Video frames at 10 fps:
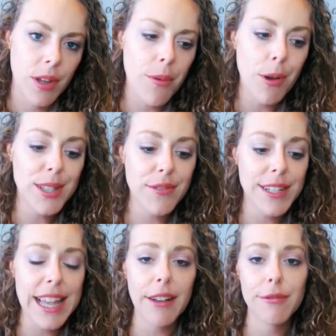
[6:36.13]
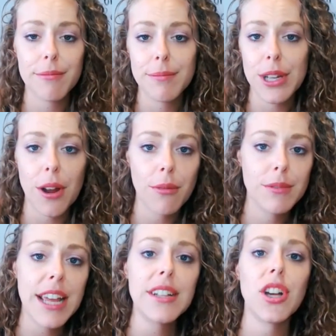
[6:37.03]
You know, most of us have, you know,
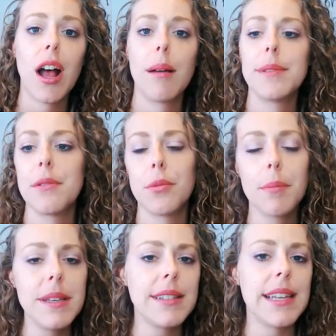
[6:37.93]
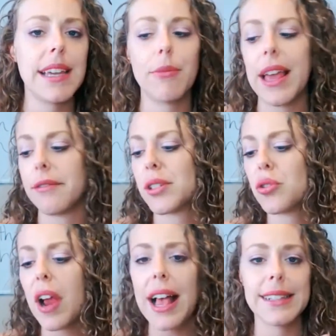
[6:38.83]
day jobs and we're busy and we have
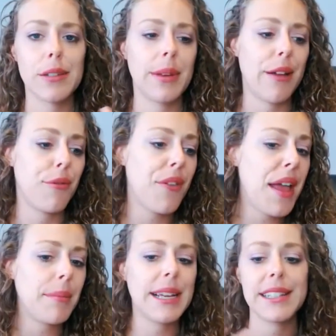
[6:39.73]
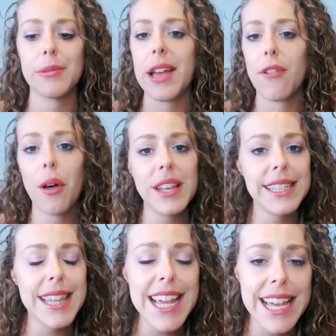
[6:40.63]
stress and we have families and we have all
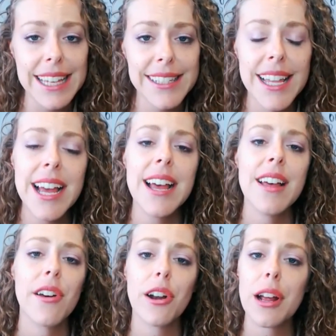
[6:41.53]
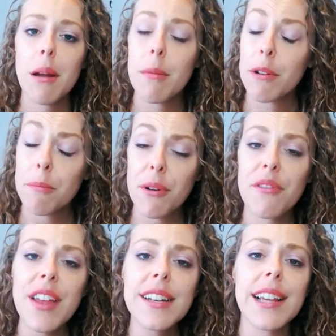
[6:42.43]
these things that are going to
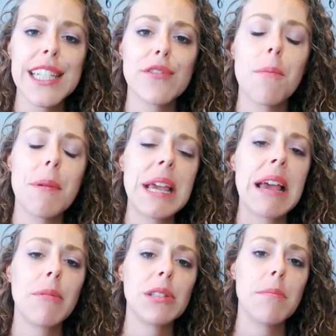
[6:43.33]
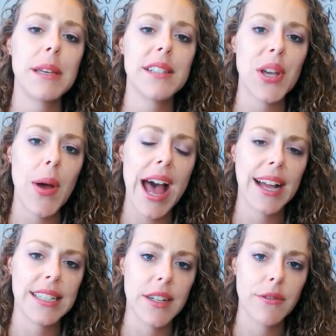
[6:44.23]
prevent us from being able to be so
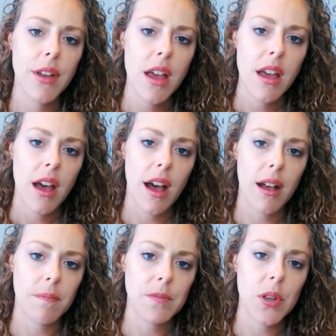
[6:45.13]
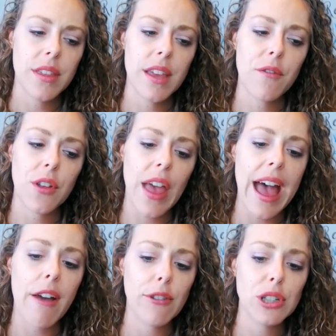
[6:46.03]
active. Um, so I think for the
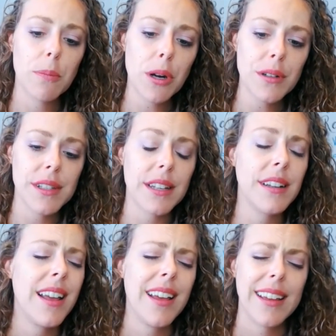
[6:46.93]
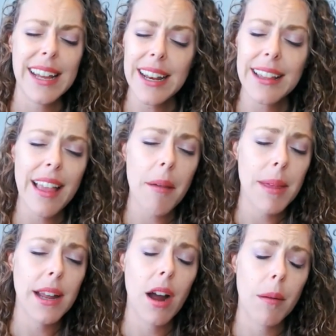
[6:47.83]
average person, eating that
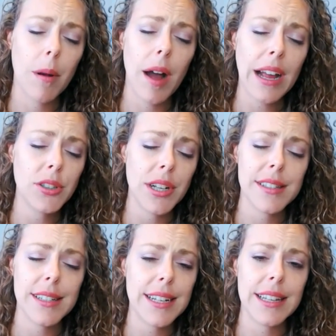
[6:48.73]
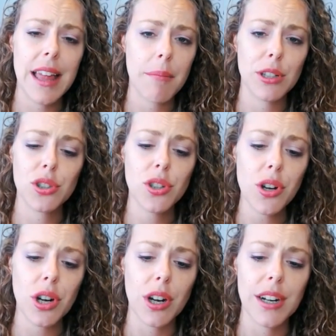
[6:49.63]
many carbohydrates and eating that much
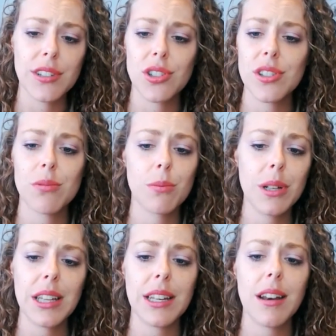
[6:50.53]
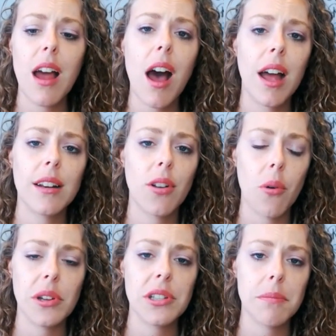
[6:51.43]
sugar is just really not
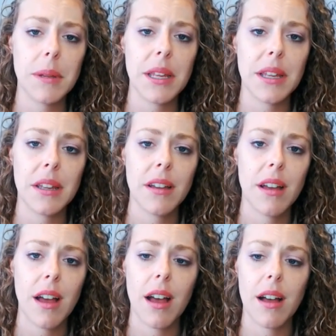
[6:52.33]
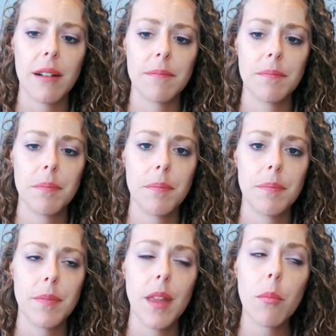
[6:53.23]
going to be, um,
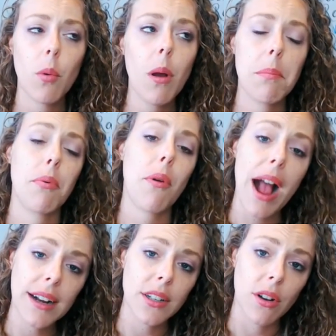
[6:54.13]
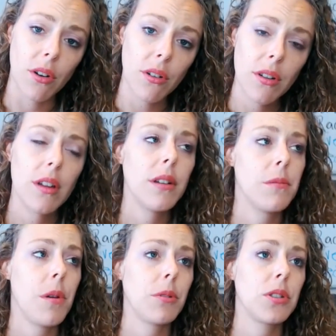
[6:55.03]
number one, practical
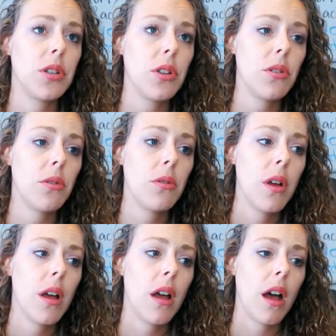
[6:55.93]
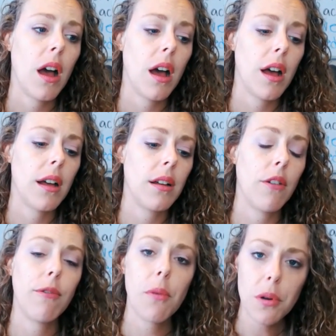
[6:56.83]
number two, uh,
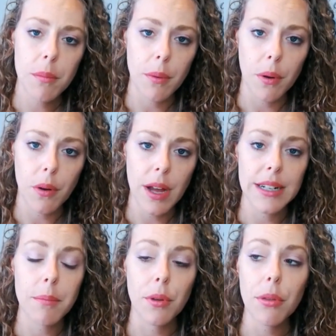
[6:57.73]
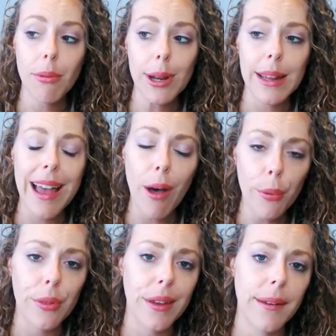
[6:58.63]
affordable, and number three,
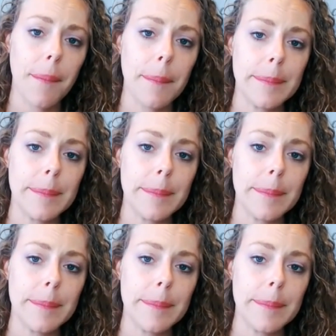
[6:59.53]
healthy.